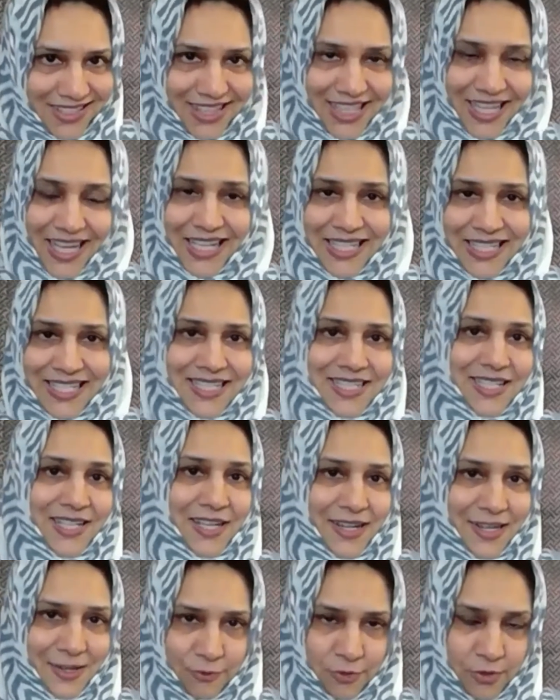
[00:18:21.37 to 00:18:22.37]
That
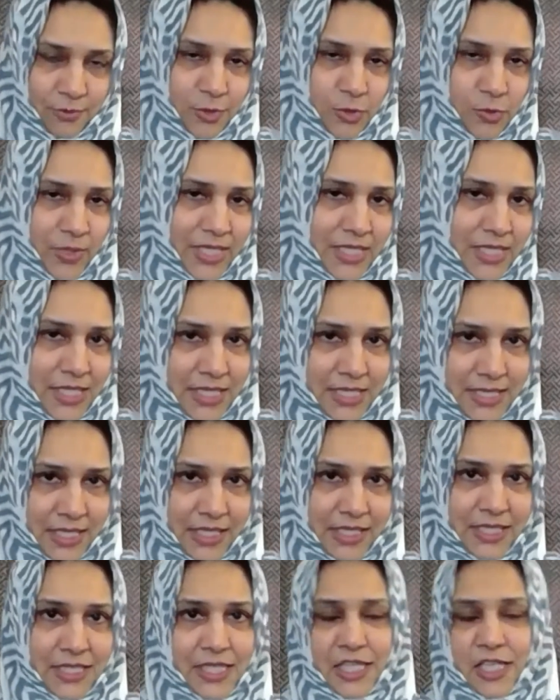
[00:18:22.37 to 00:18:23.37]
year from
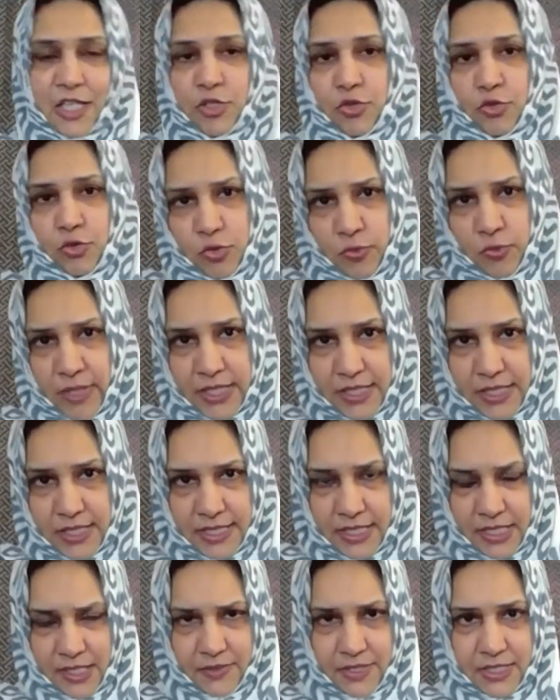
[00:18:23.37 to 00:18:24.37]
2016 to
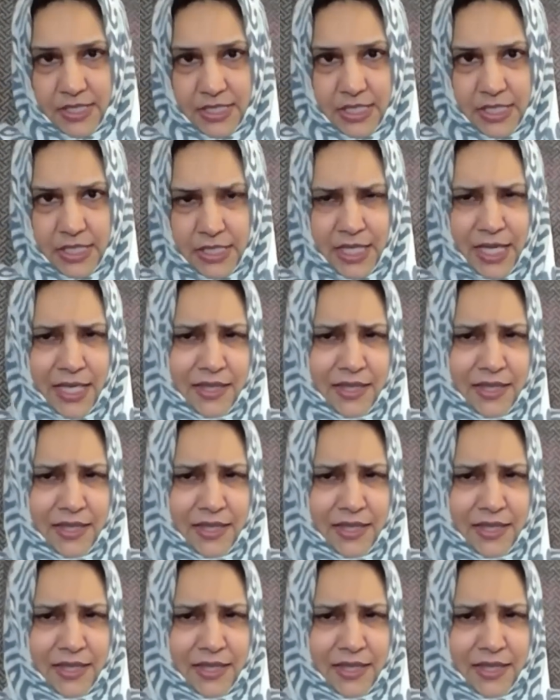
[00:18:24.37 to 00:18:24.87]
2017,